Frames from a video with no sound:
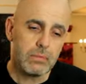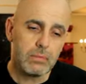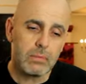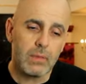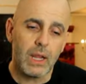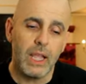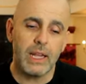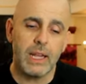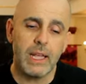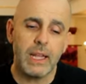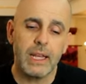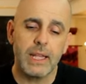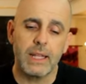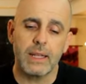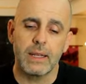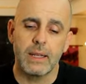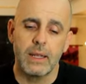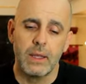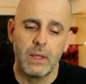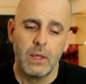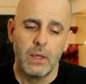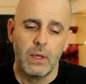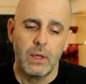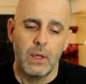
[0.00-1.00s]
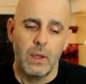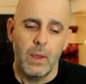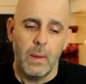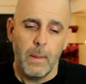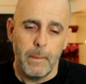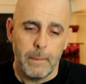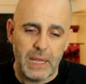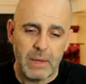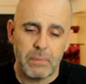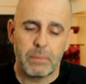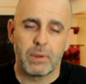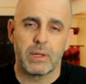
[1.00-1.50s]
And in it,
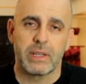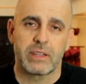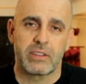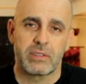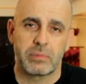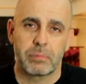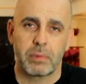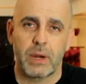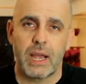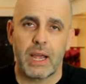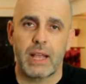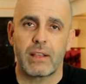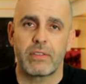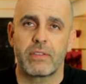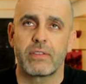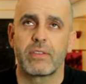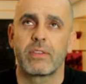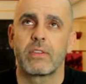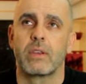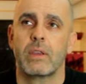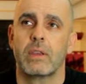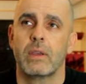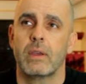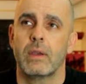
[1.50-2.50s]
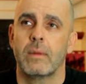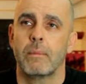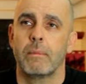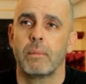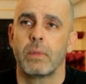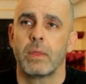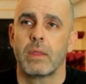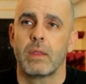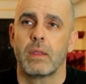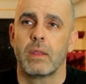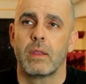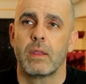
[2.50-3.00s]
people express
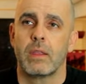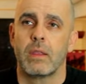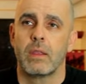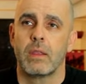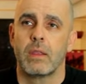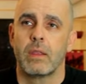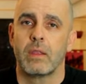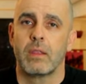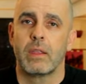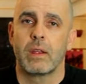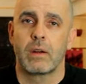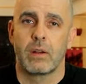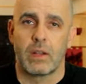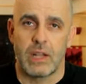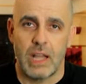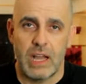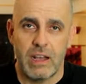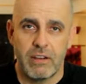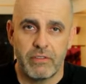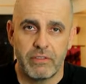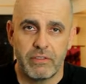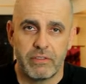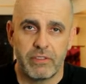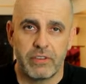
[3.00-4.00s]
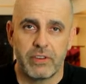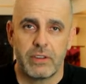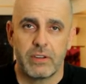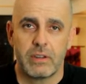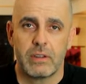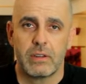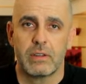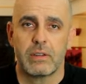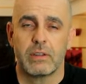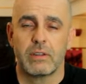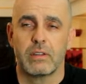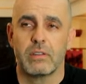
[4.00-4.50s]
their love
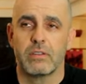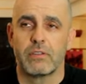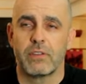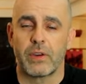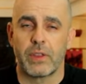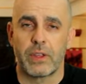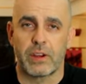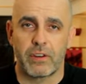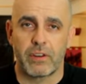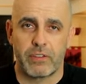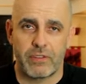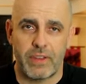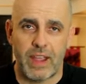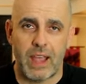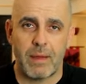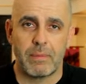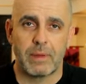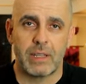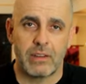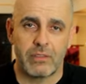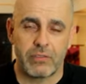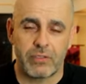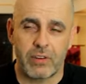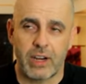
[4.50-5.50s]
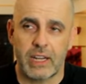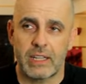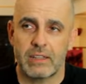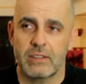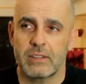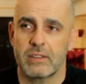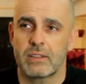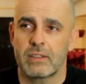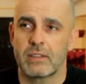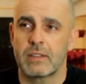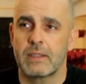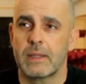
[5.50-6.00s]
for their family and
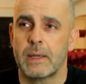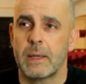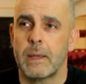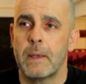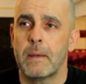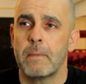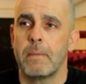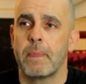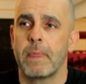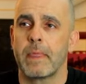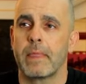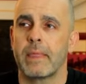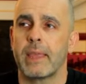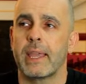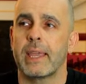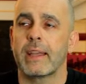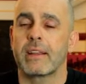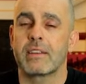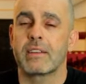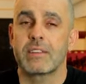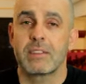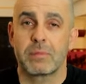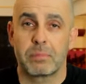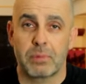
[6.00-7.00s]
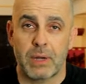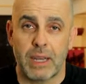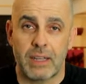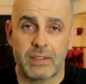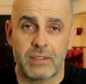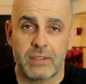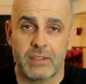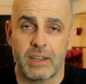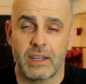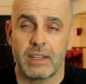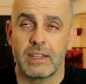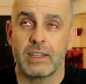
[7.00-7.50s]
friends. They
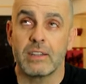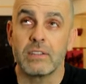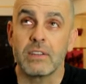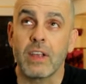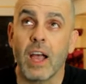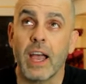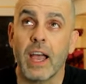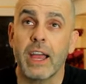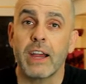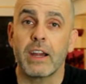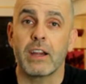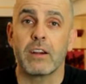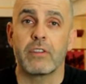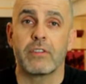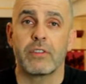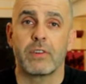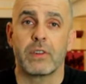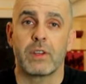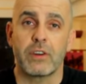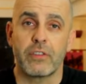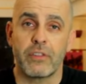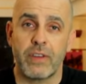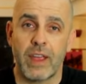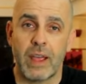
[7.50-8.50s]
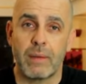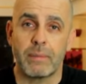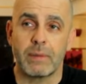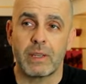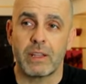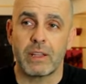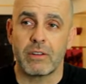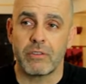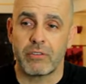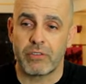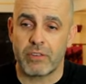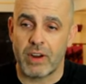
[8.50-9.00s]
express a desire for their family
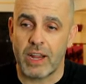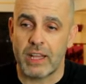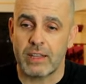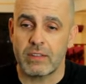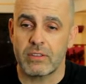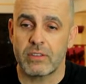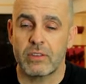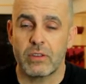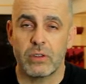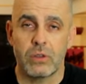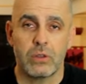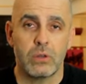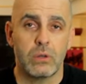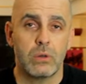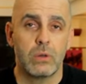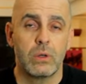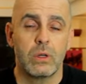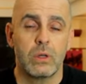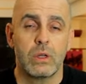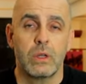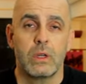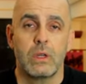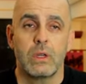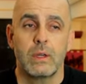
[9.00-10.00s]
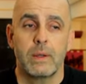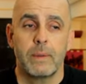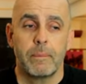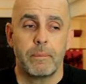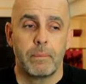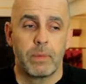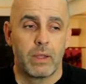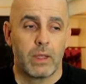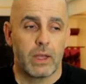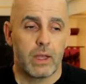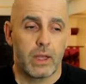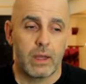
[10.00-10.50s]
and friends to
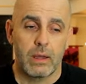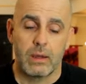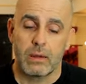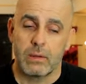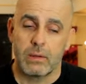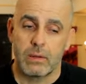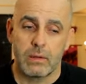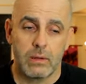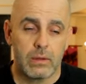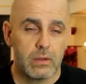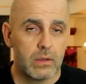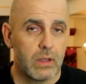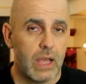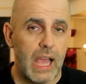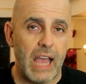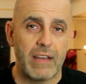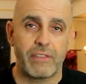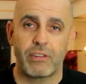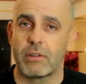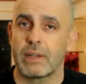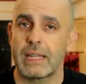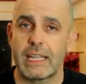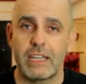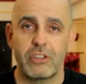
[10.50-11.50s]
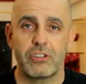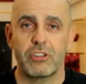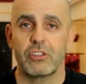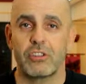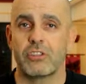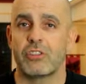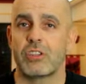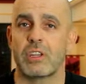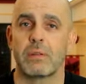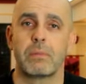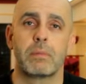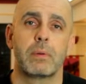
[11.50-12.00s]
have a
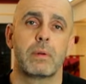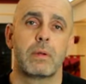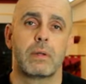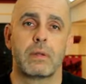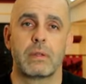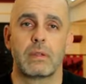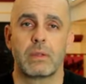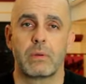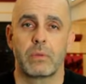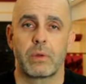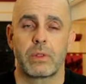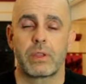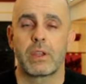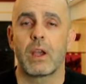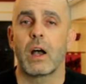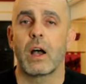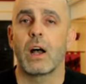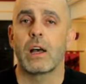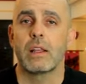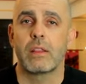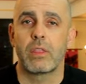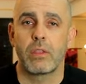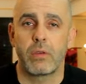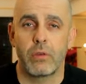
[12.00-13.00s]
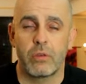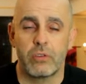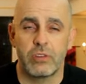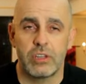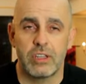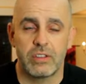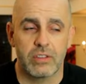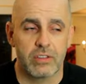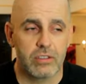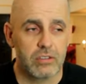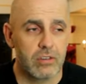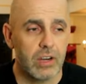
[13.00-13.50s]
relationship with God through
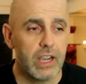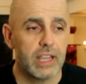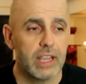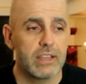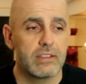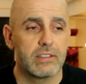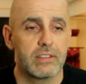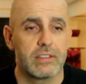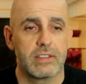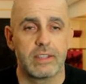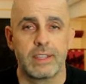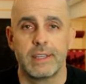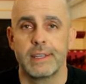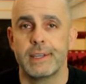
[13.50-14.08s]
Jesus Christ.